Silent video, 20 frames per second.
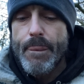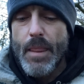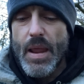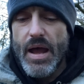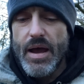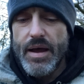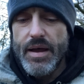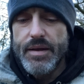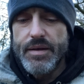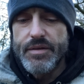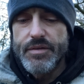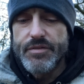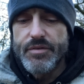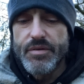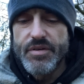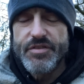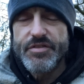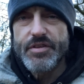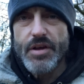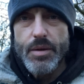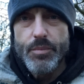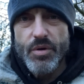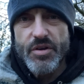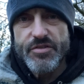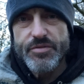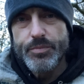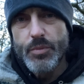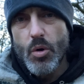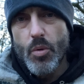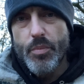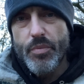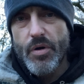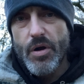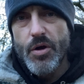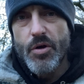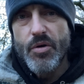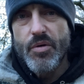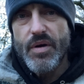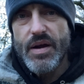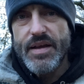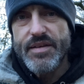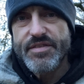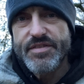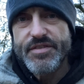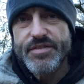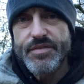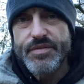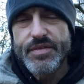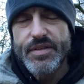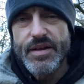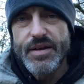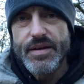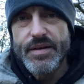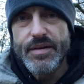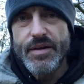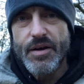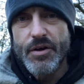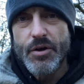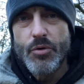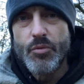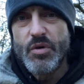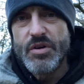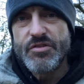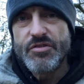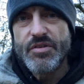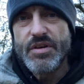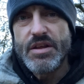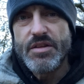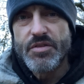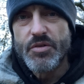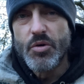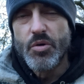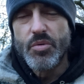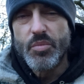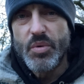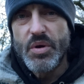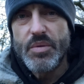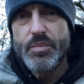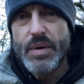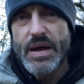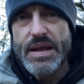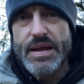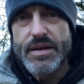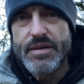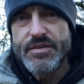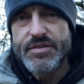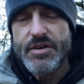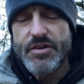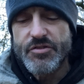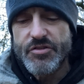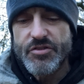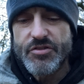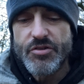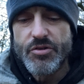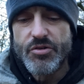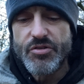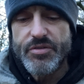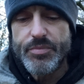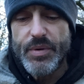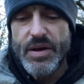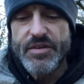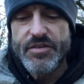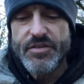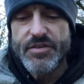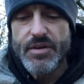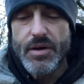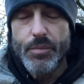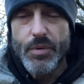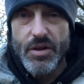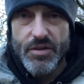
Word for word: and there is so much more progress than I originally thought we'd make in such a short space of time.